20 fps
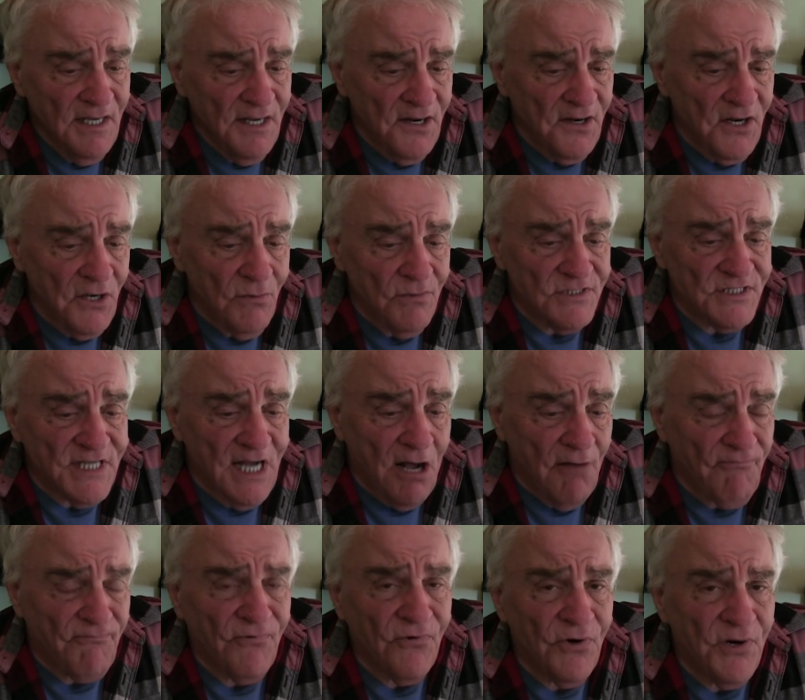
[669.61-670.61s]
And it was
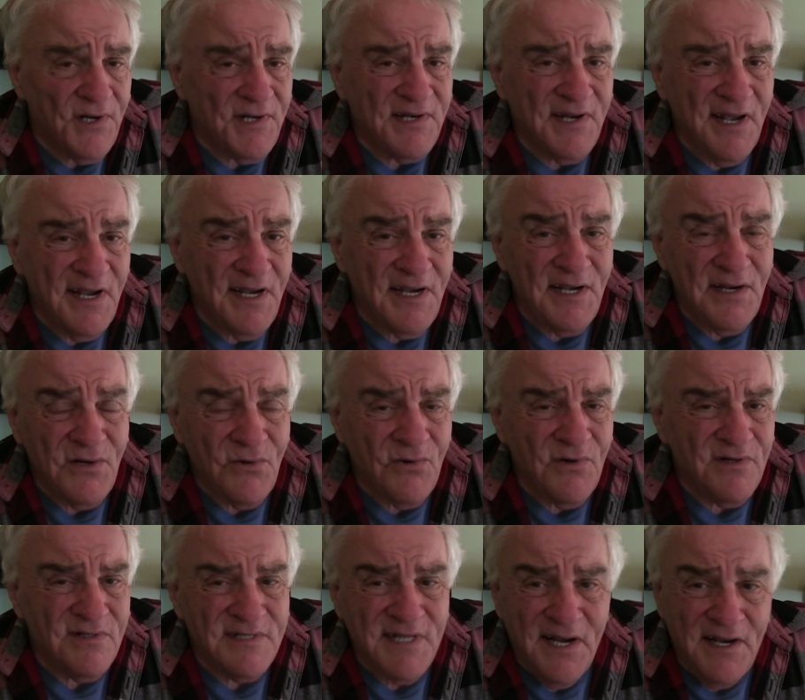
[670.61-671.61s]
out for a day
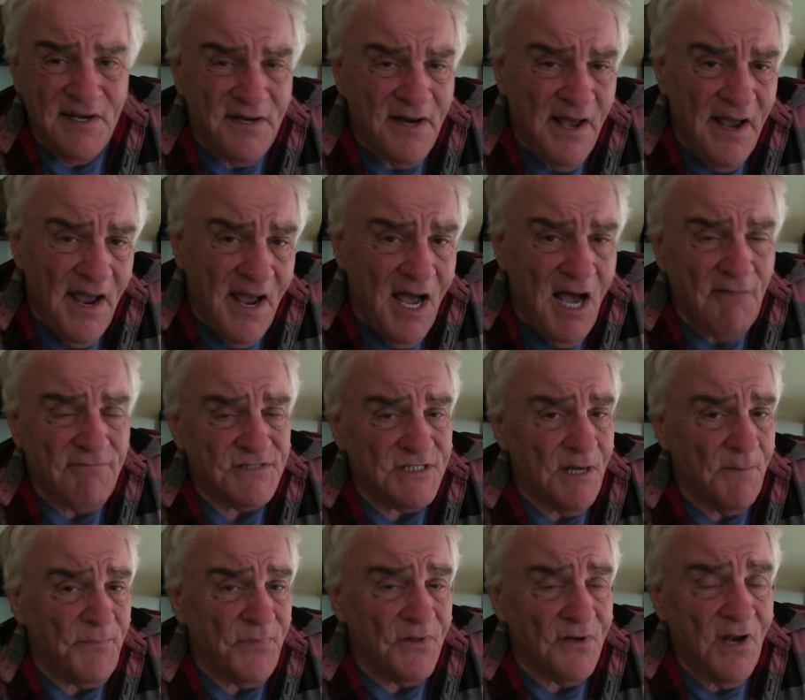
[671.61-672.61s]
or a day and a half,
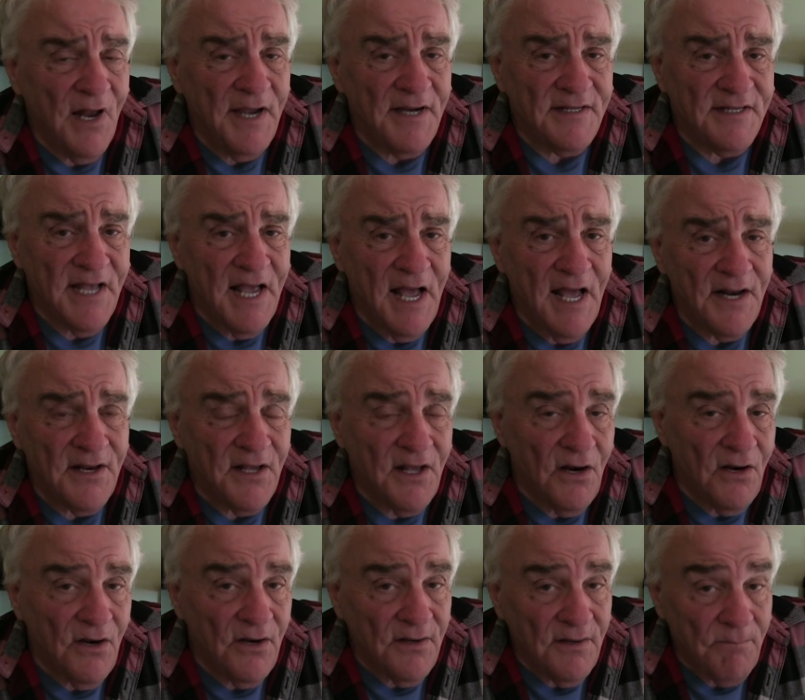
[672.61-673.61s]
something like that,
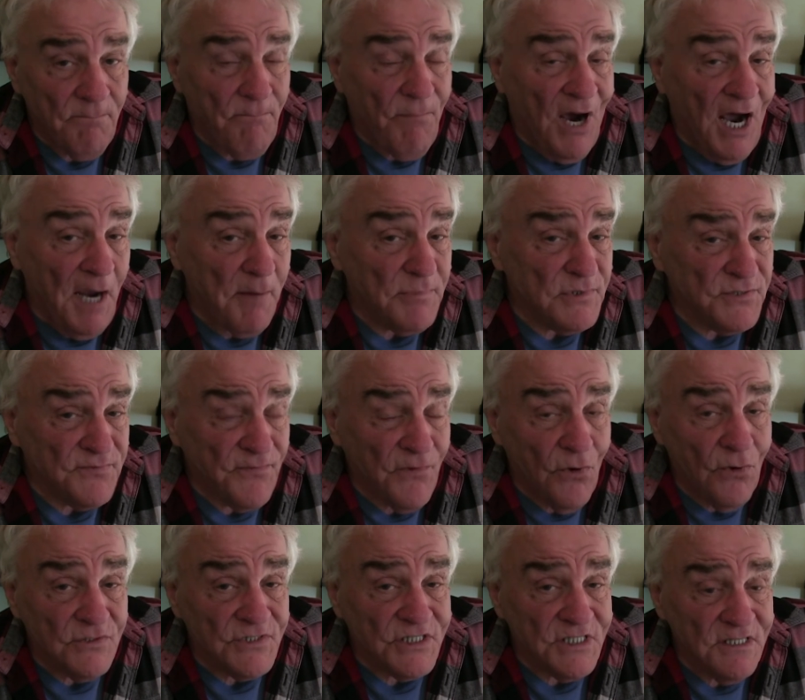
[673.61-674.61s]
and pipes
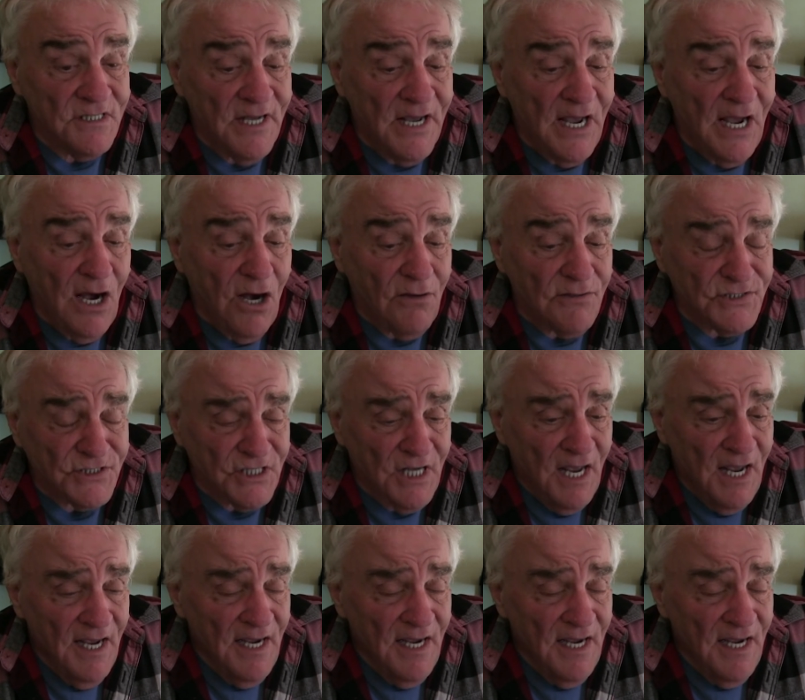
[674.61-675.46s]
froze in the house.